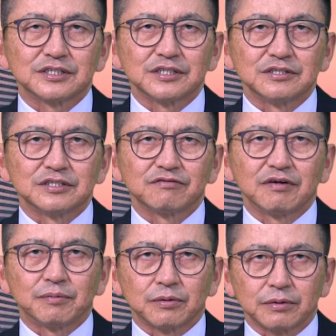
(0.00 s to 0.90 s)
since
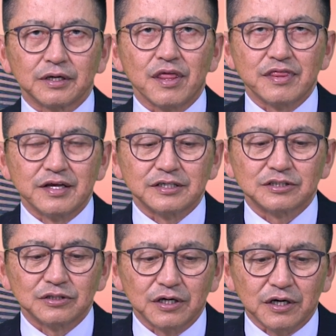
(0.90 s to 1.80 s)
February this
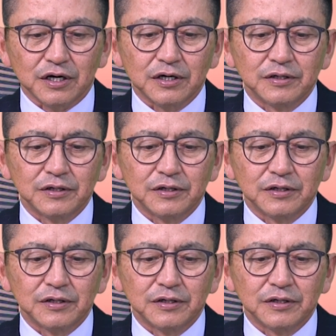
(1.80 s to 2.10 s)
year.